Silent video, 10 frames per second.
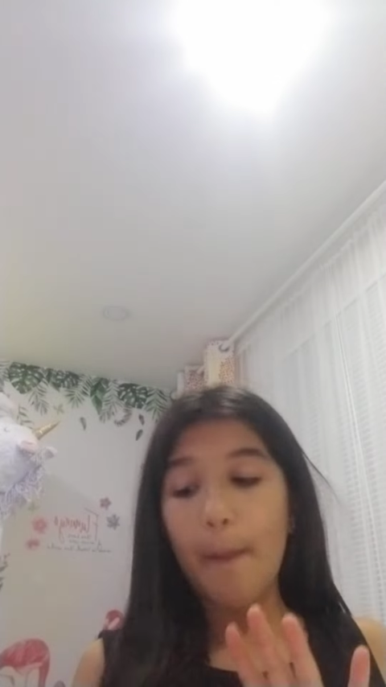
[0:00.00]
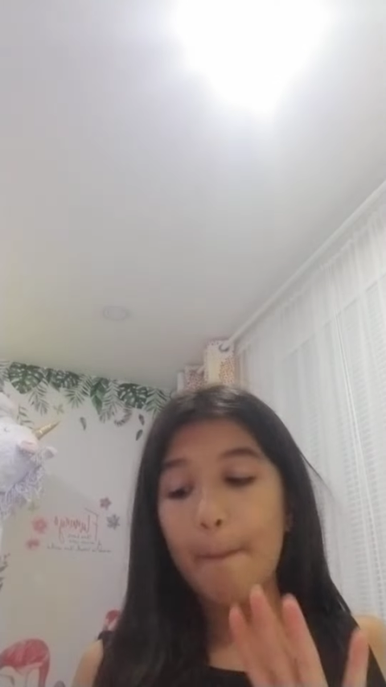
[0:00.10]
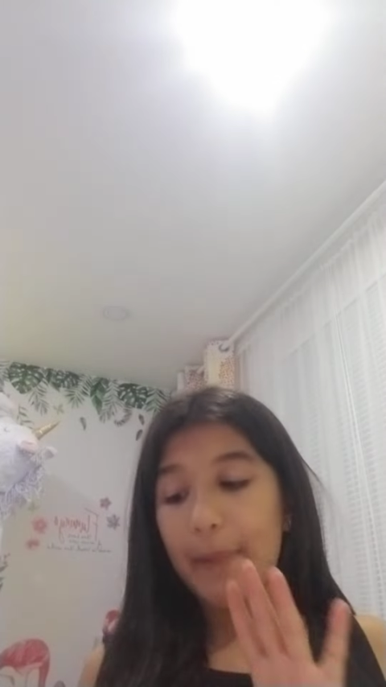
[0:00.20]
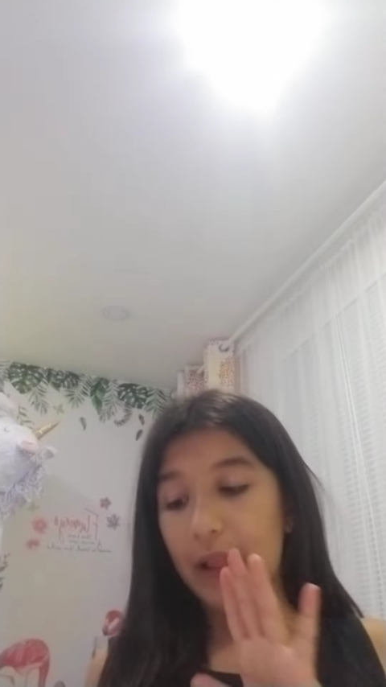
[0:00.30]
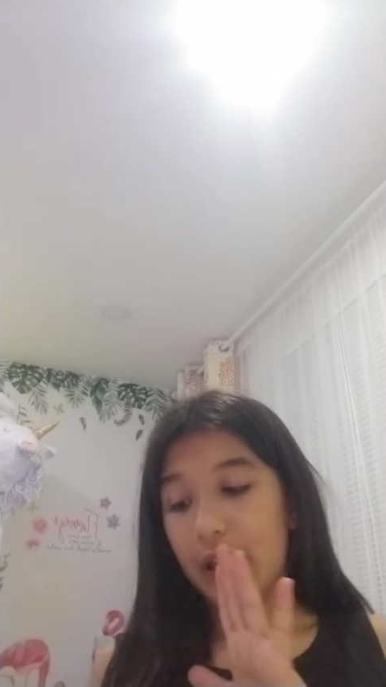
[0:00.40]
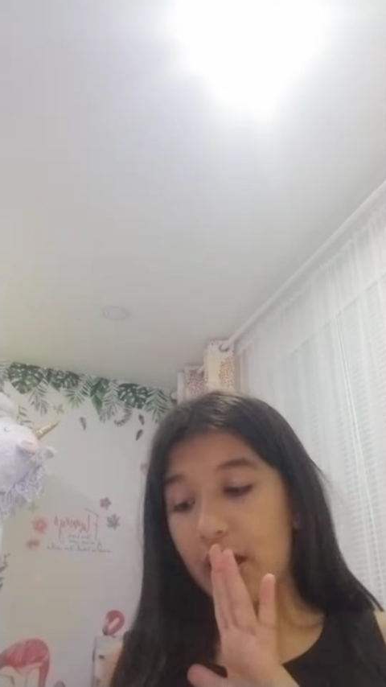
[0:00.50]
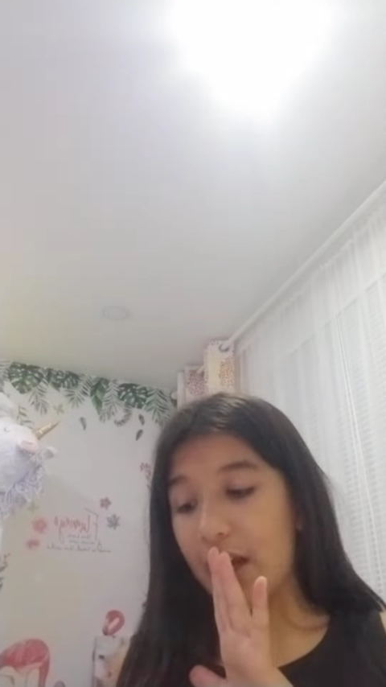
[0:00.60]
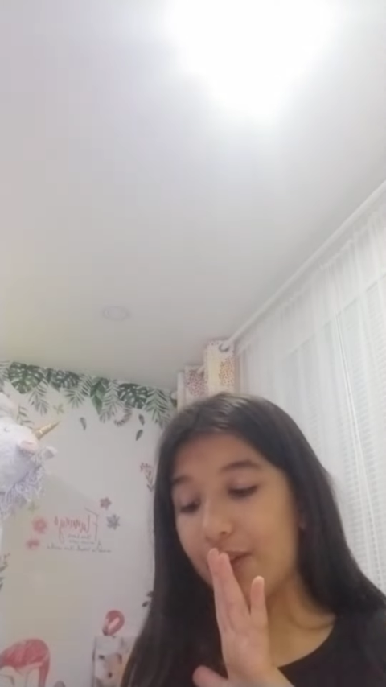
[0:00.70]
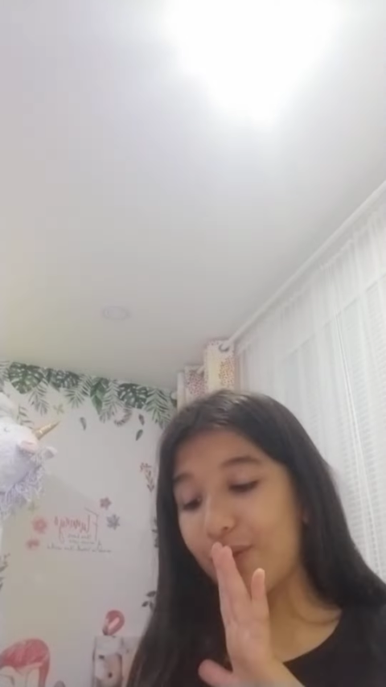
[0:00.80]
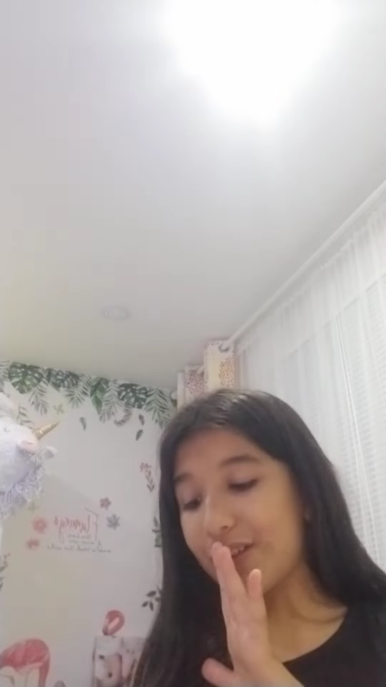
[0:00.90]
But
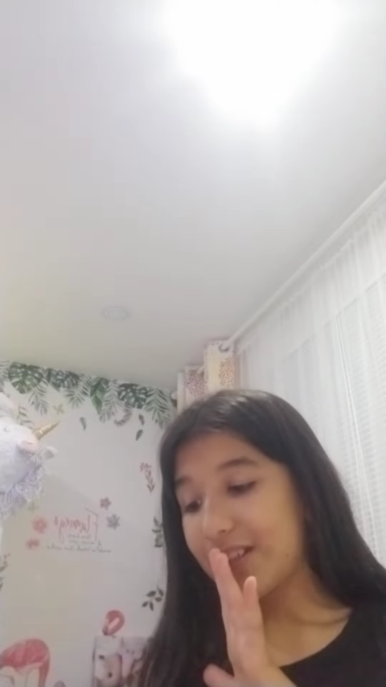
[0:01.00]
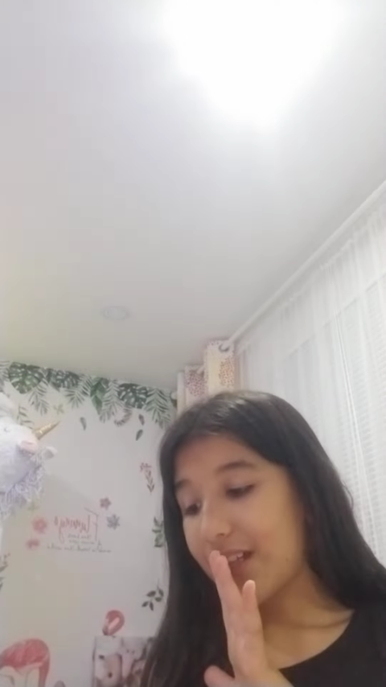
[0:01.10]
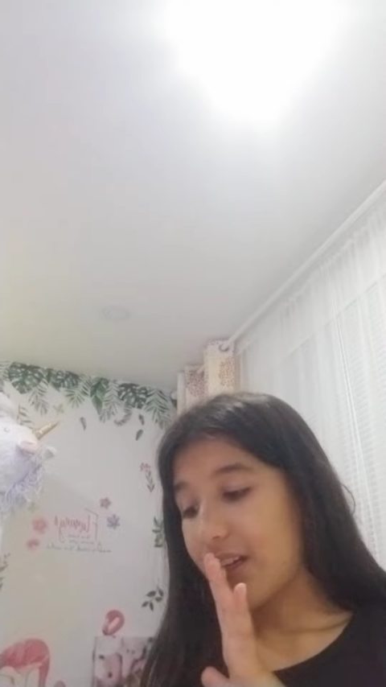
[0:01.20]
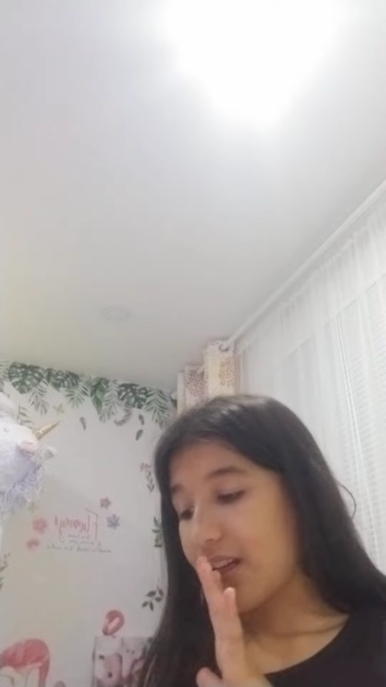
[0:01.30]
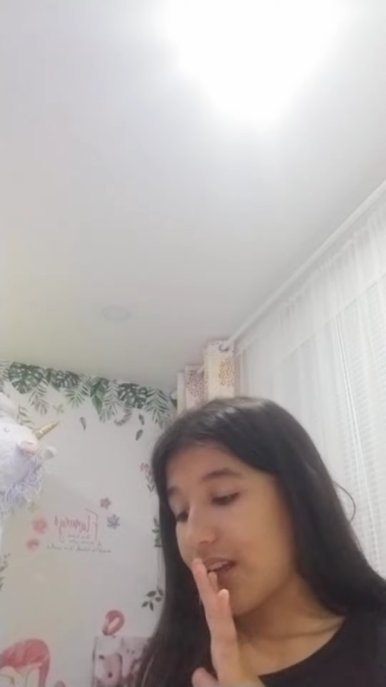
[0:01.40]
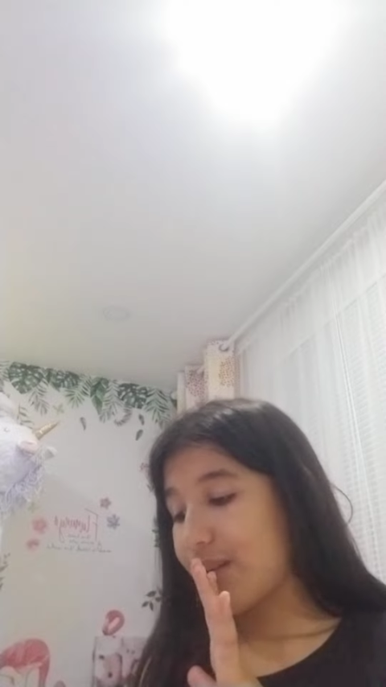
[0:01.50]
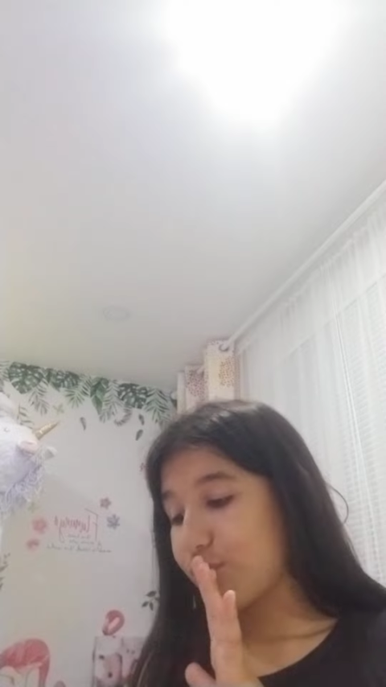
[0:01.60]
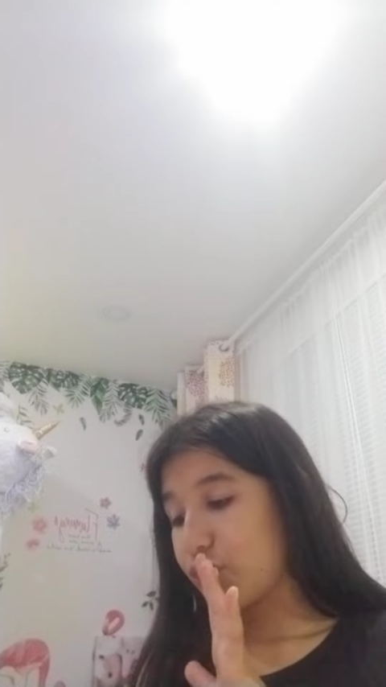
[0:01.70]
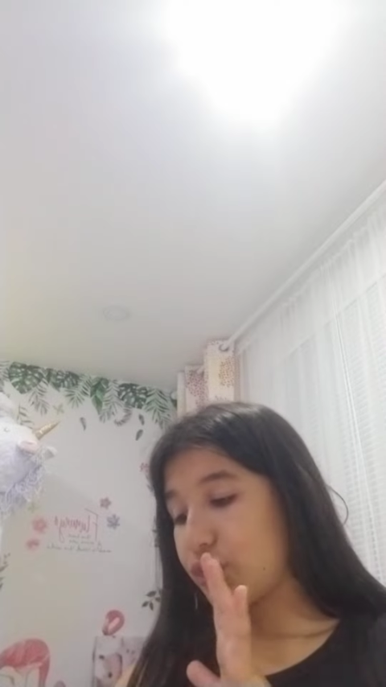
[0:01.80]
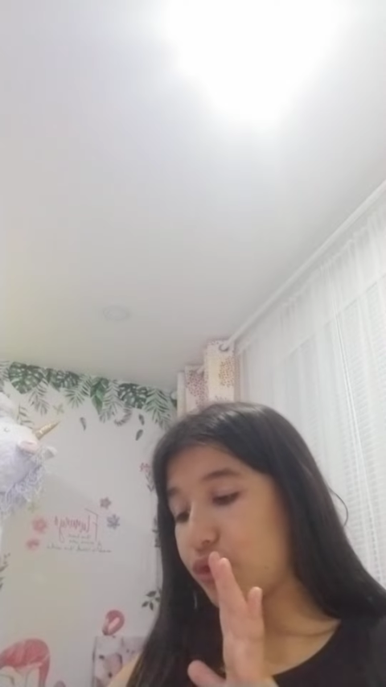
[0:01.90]
anyways, I'm
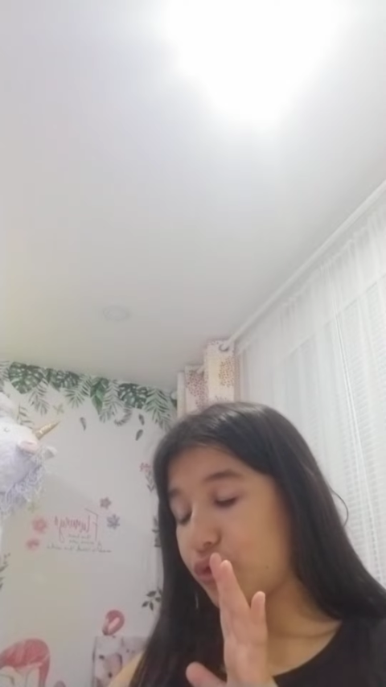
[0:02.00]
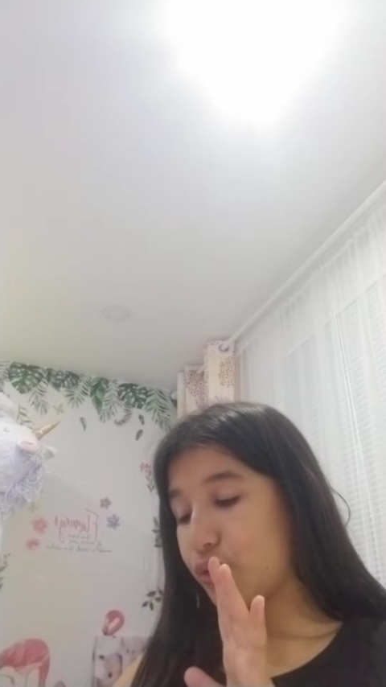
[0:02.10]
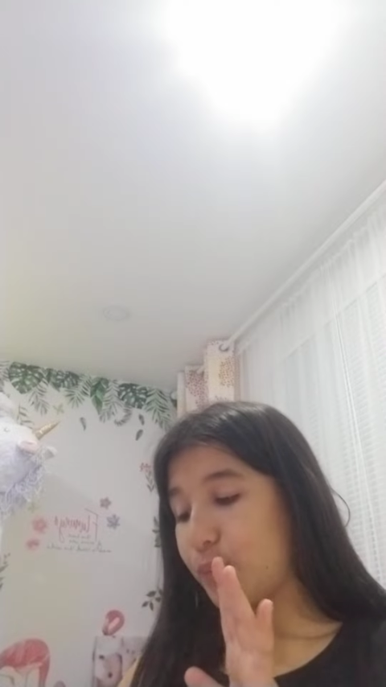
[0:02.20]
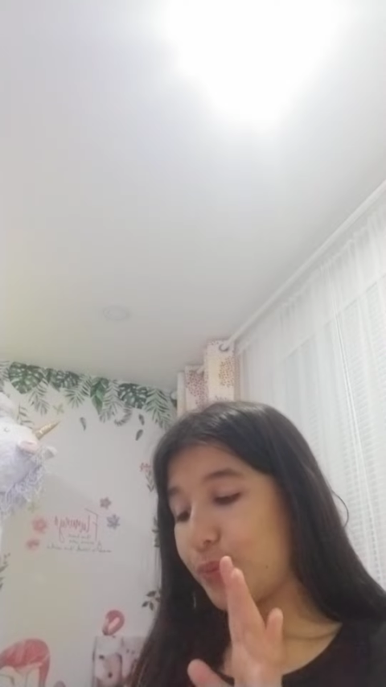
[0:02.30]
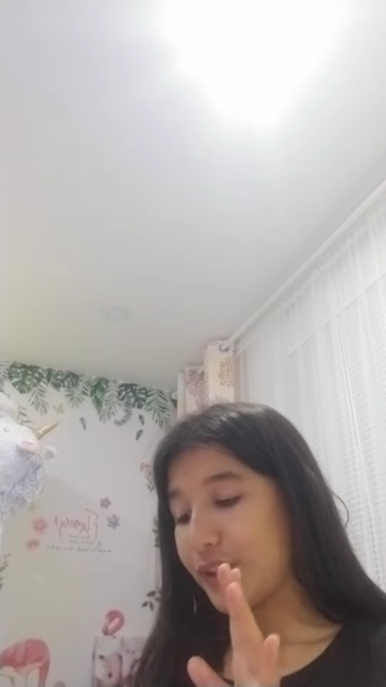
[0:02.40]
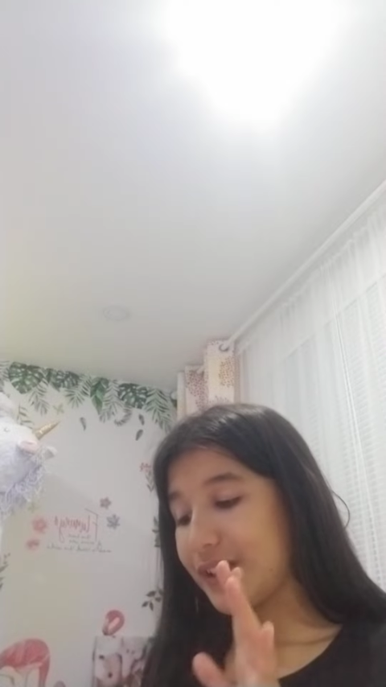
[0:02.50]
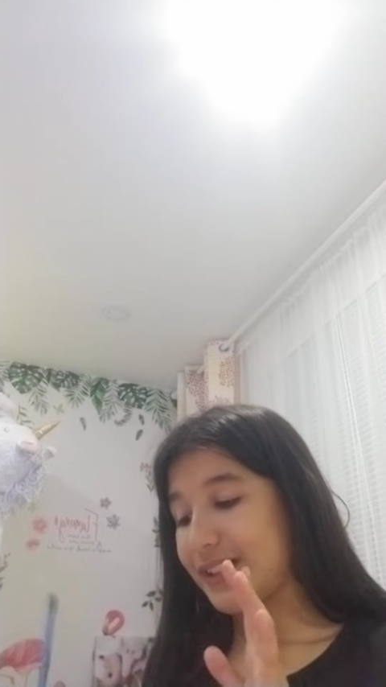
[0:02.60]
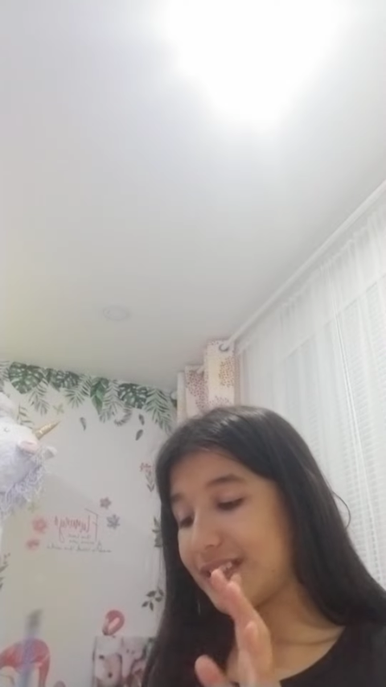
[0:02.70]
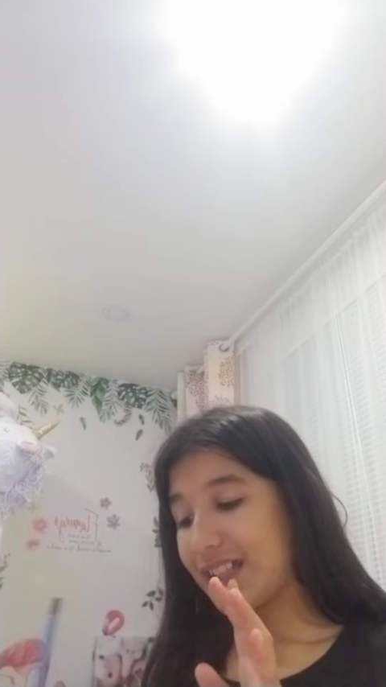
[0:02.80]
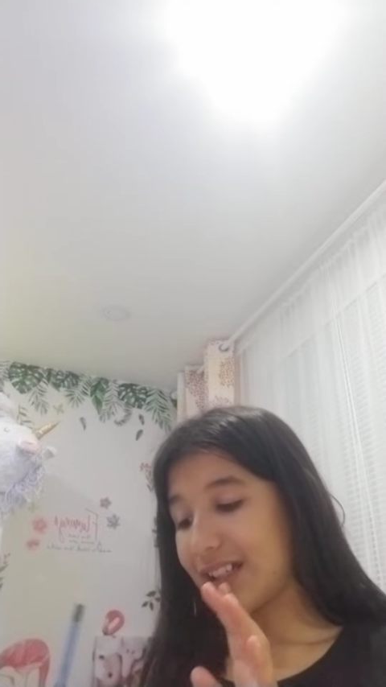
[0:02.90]
super
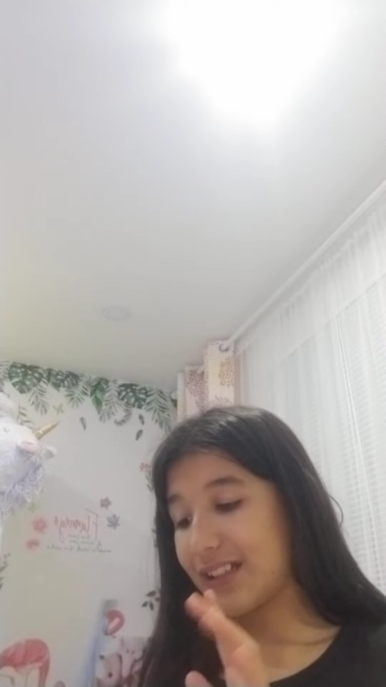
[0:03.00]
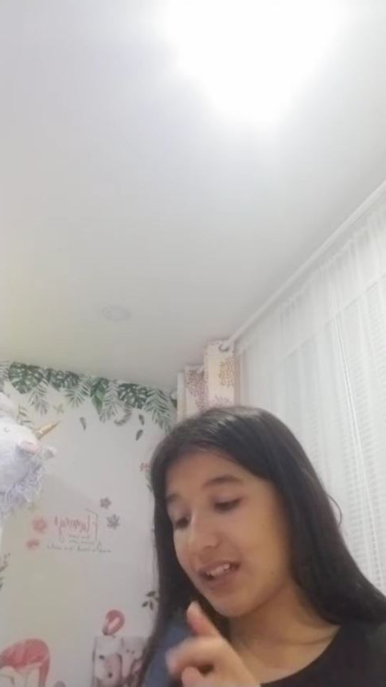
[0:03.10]
excited.